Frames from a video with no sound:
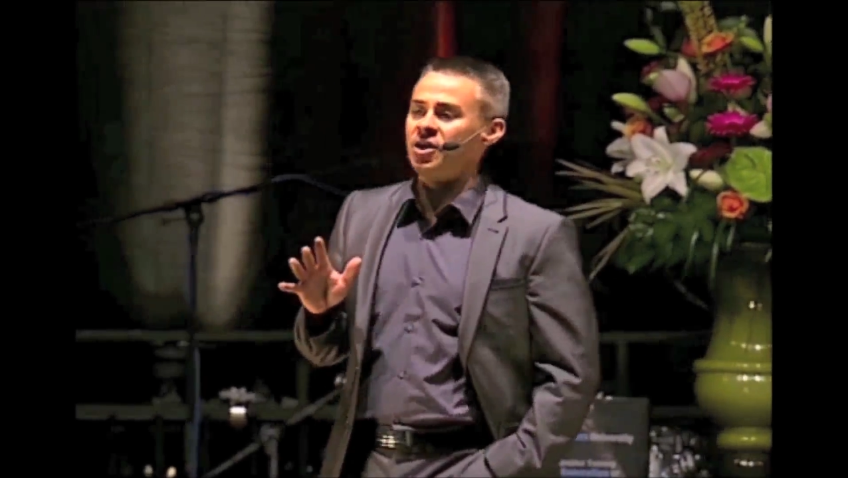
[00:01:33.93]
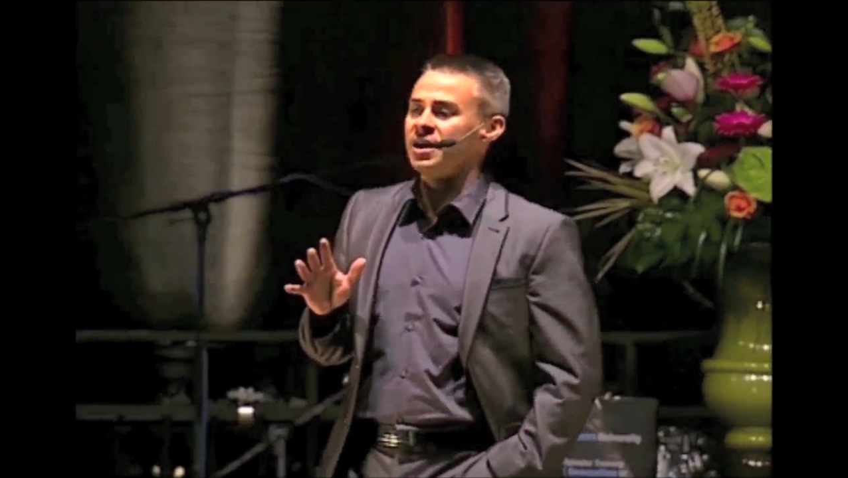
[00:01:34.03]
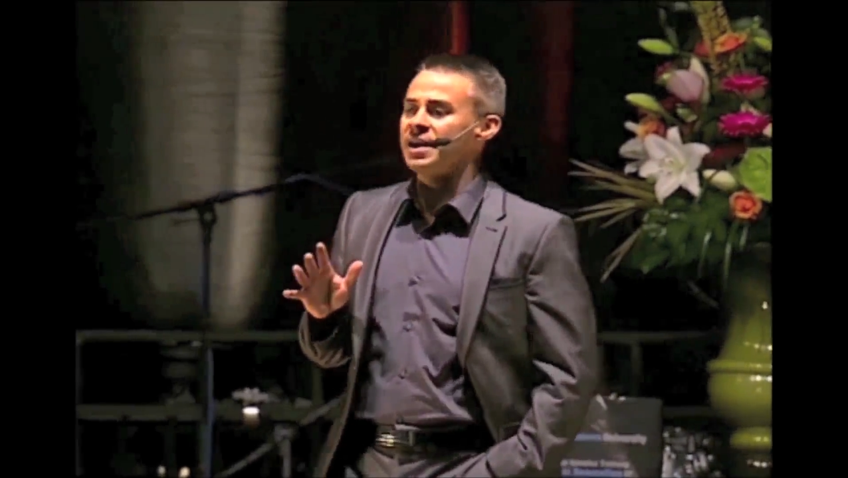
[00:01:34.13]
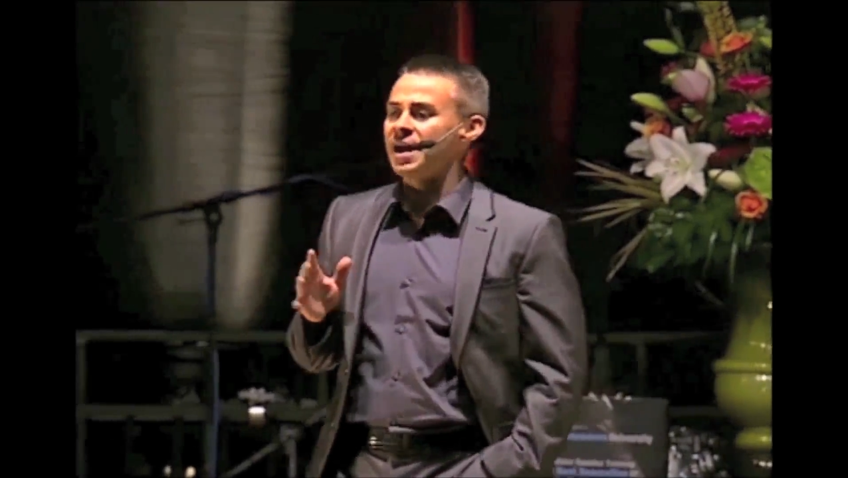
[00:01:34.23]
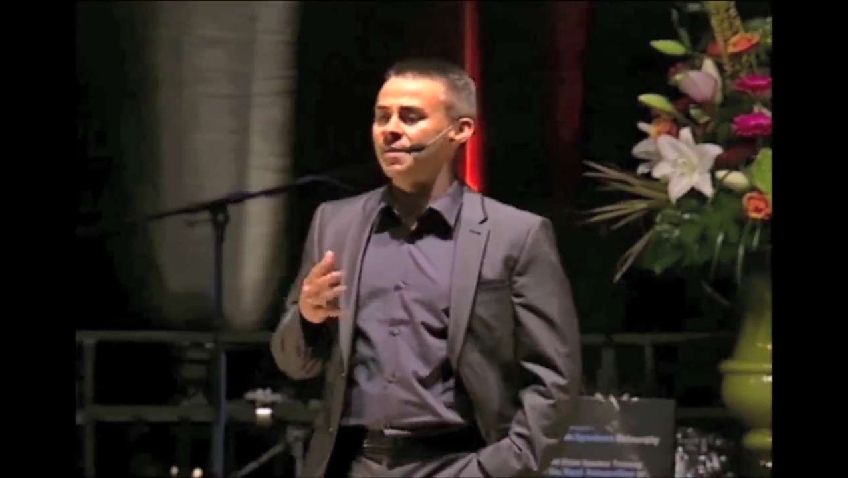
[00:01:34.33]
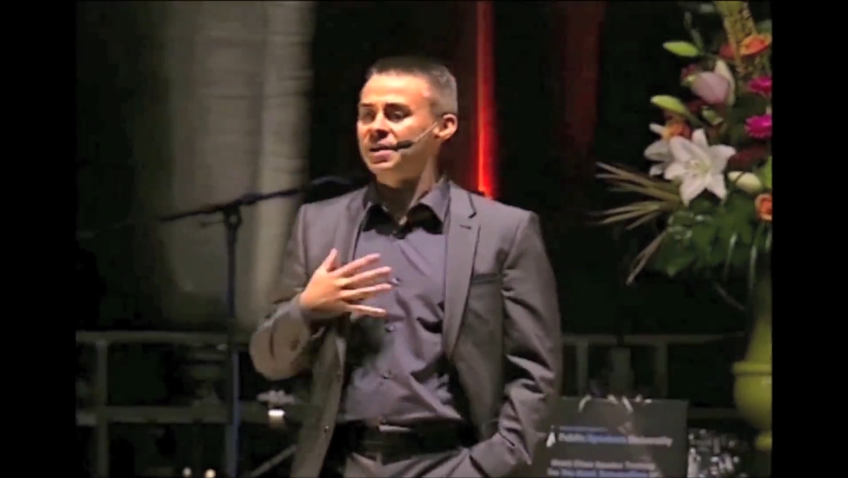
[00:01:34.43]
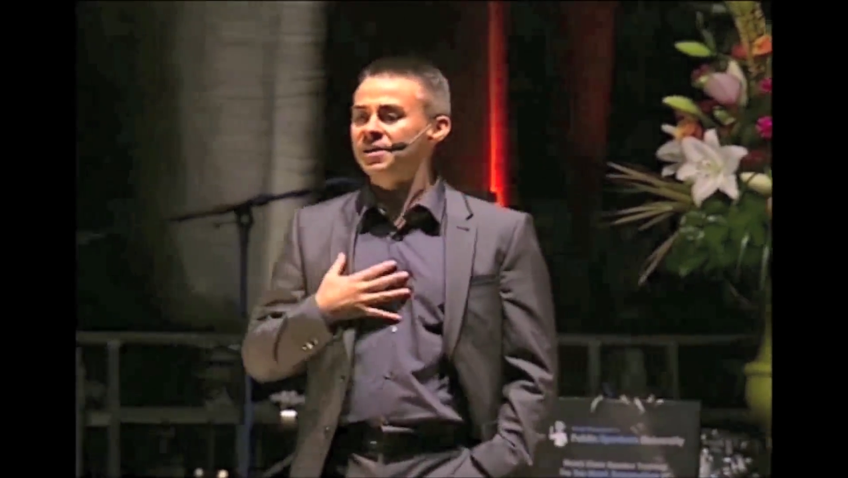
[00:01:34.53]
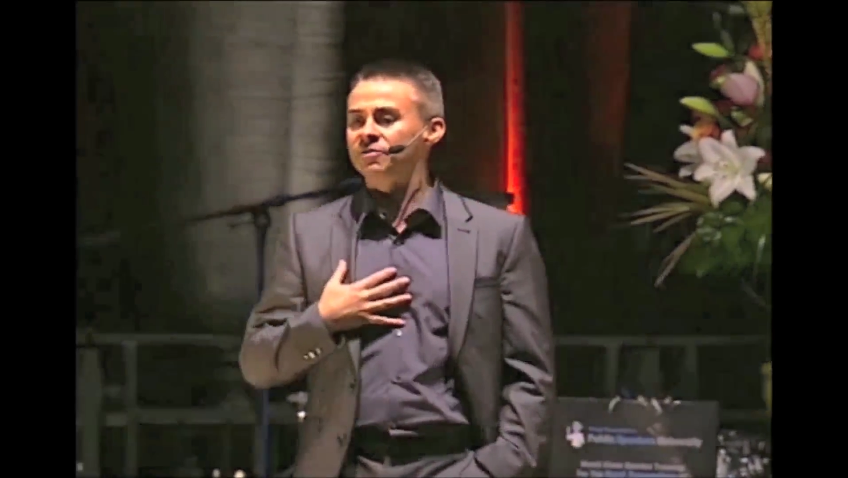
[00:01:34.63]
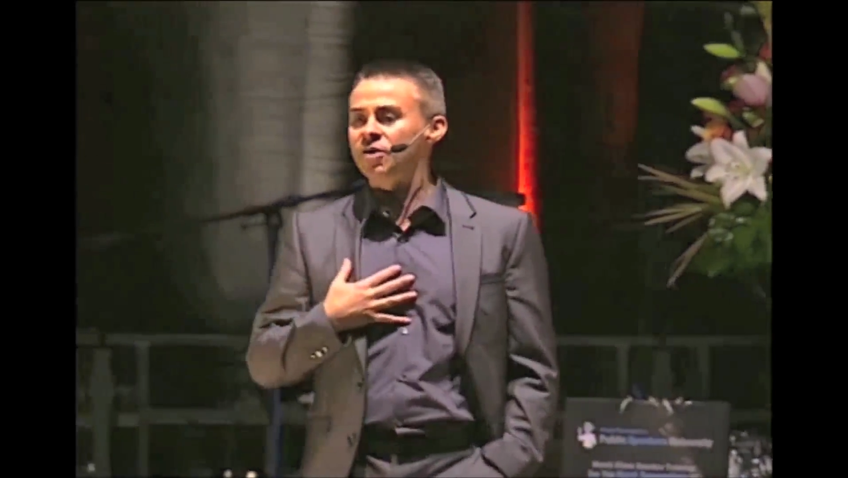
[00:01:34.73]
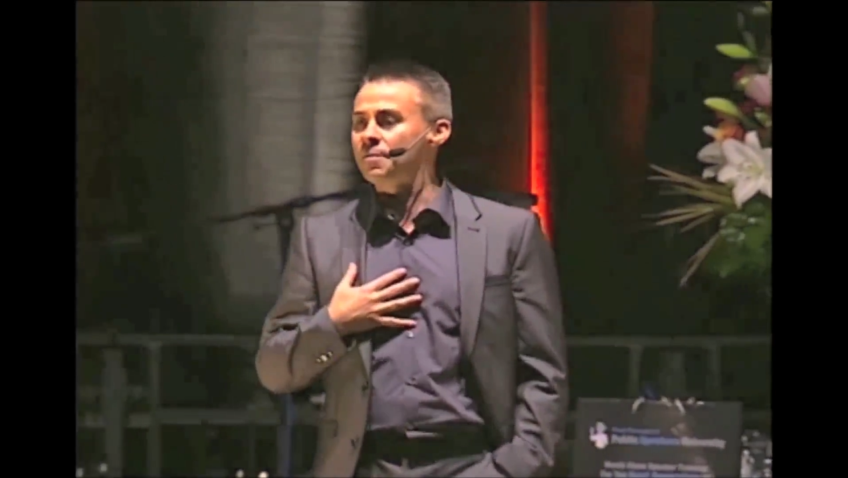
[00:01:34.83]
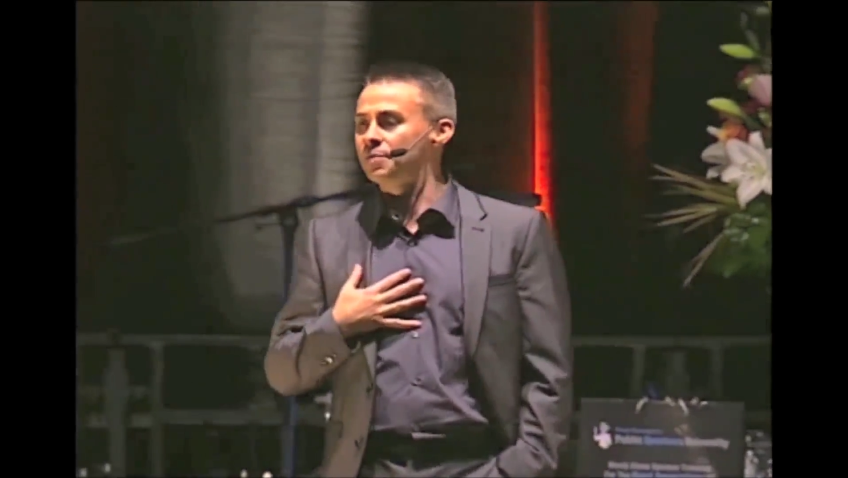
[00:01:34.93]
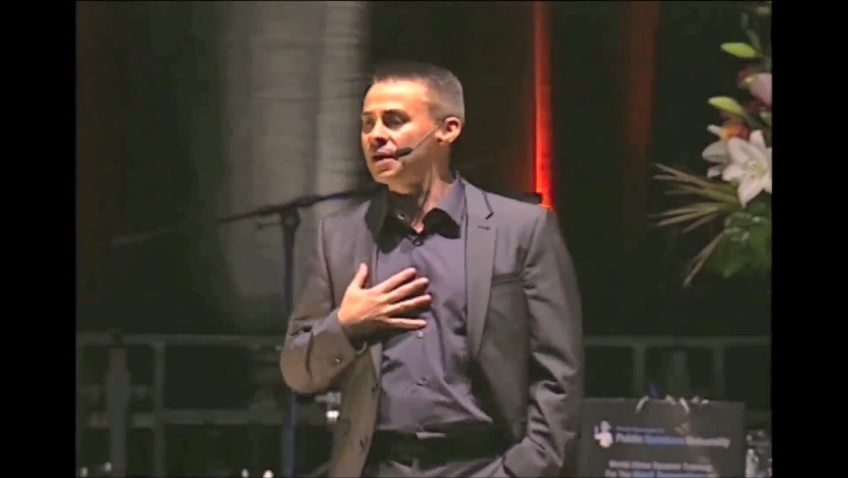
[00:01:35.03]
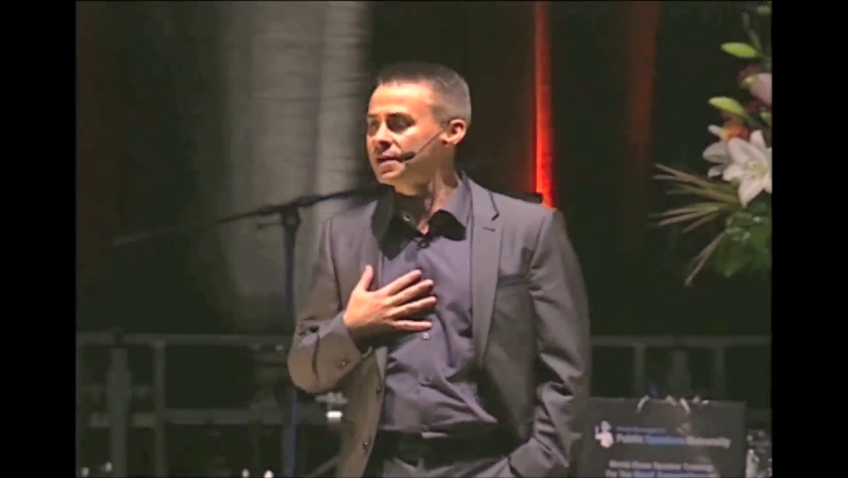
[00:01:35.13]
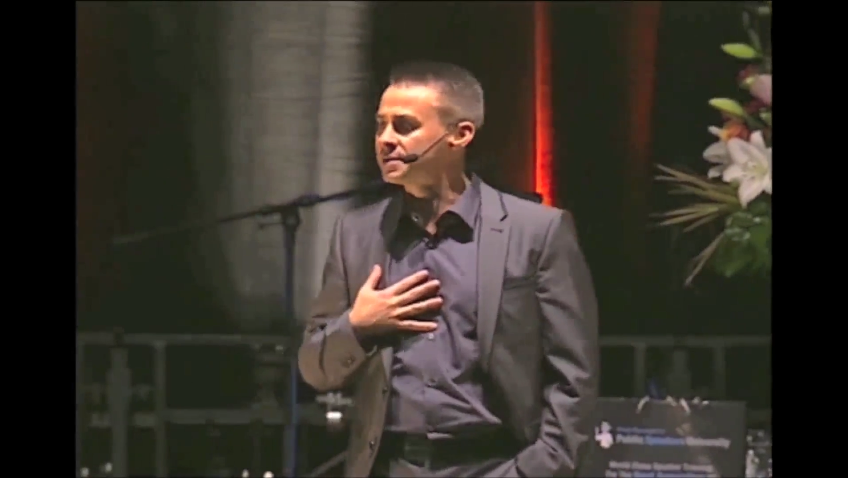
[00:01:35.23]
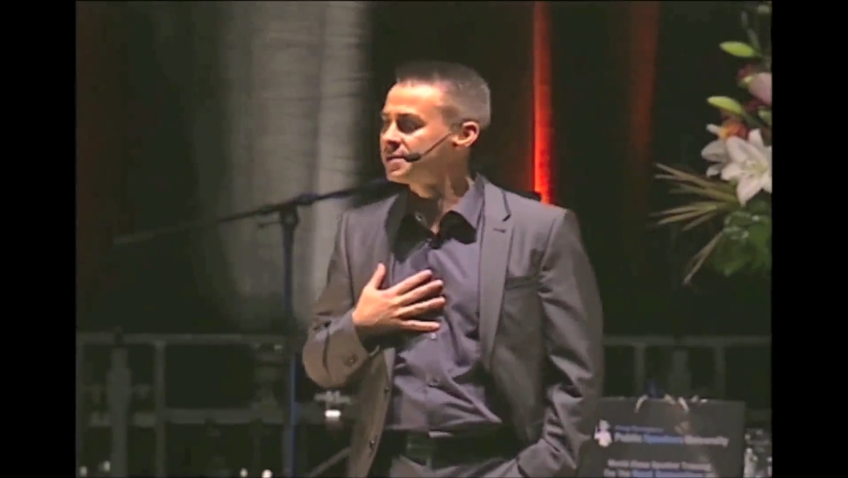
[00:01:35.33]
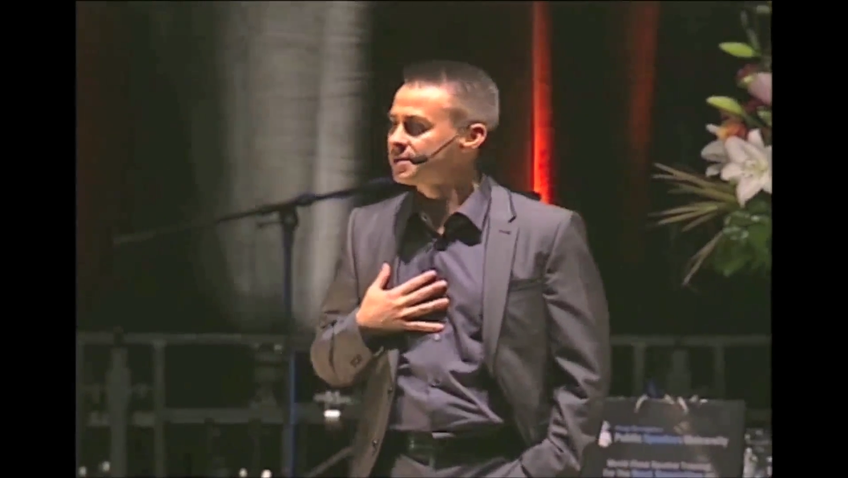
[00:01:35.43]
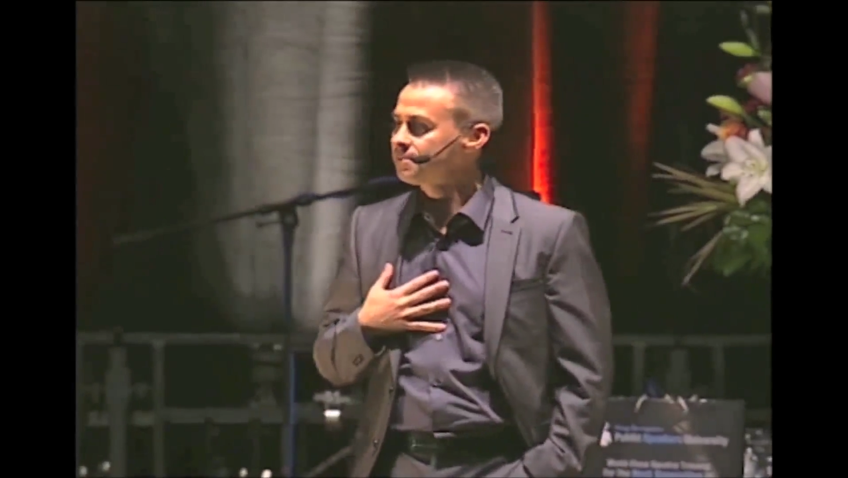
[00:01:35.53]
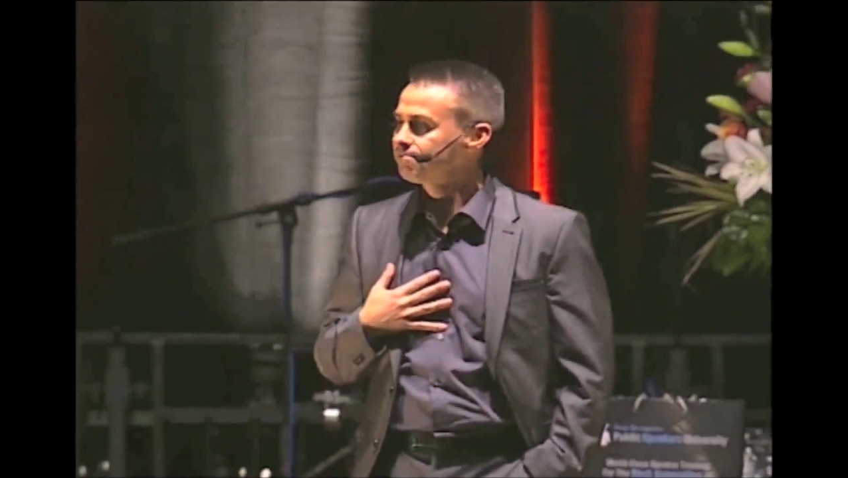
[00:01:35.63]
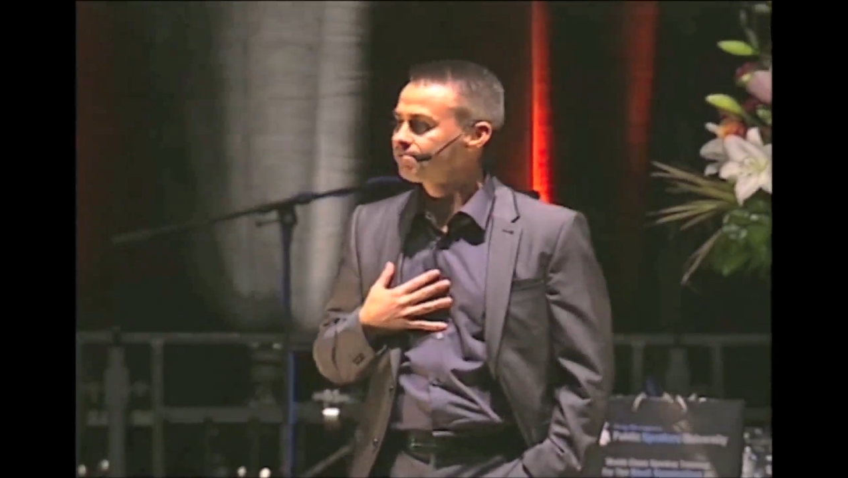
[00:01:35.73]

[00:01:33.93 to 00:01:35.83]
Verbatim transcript: I am in the right place.